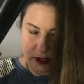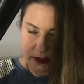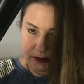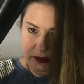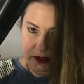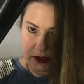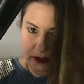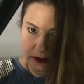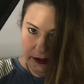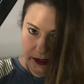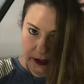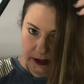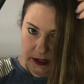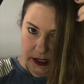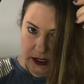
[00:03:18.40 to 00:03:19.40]
probably cost
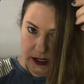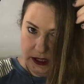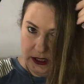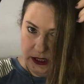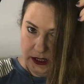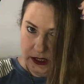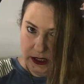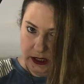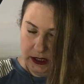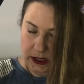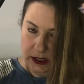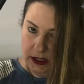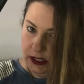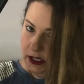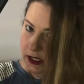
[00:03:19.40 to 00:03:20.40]
$19.99.
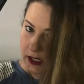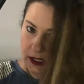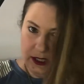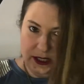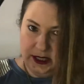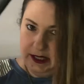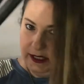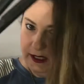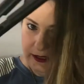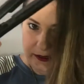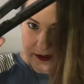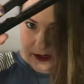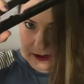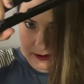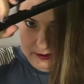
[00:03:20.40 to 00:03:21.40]
It is
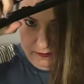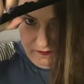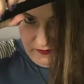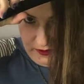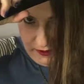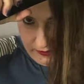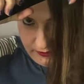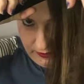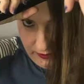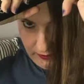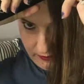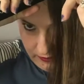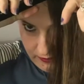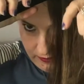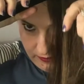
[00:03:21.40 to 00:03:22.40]
nothing fancy.